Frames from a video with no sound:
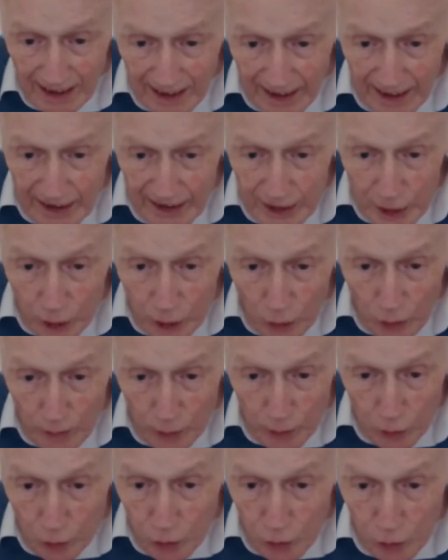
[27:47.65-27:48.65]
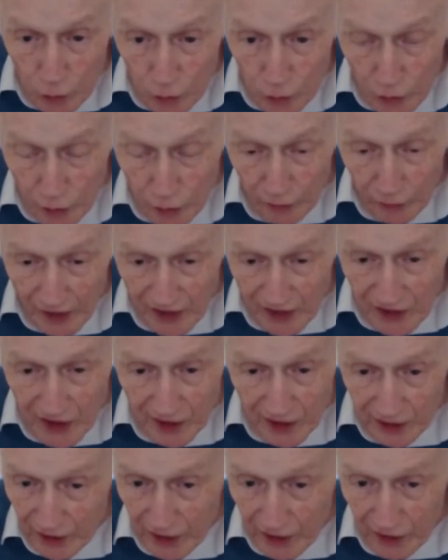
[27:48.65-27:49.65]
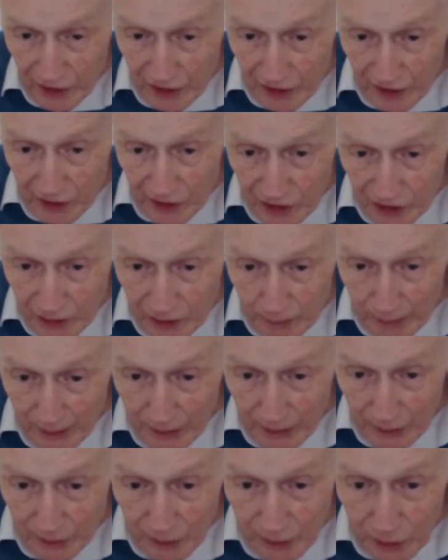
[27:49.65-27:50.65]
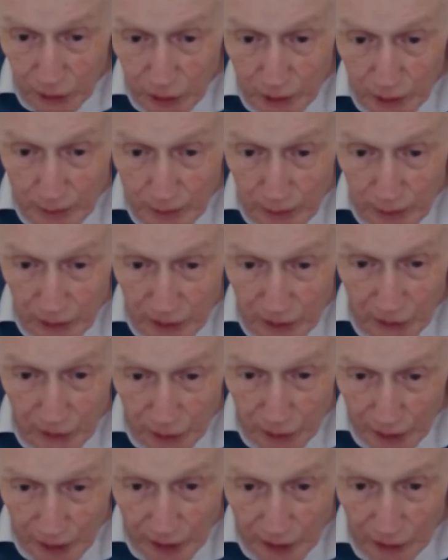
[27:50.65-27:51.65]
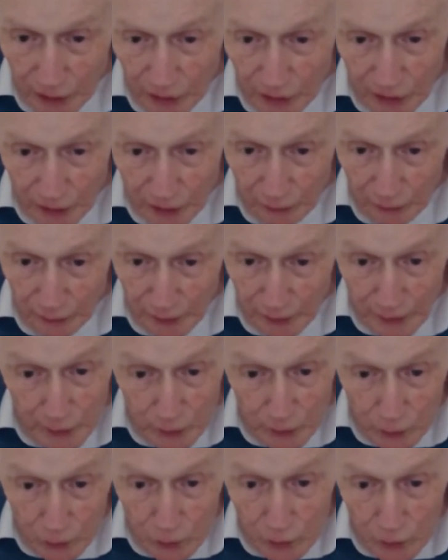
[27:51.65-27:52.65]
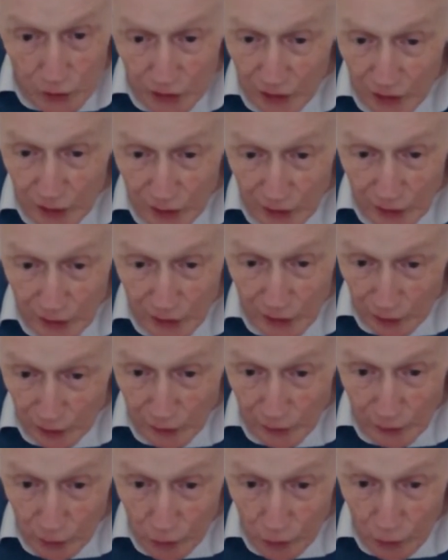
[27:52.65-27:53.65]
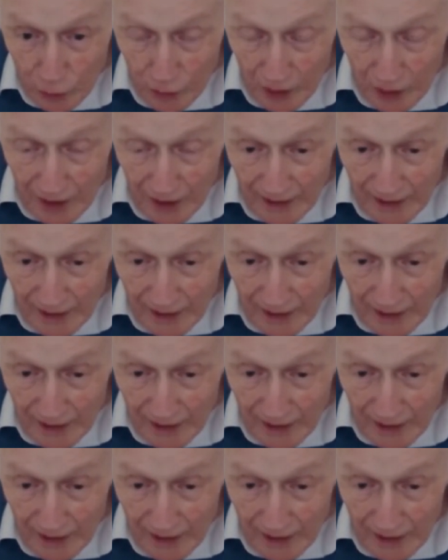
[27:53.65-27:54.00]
and he told me all sorts of fascinating things about groups and rings and fields and so forth.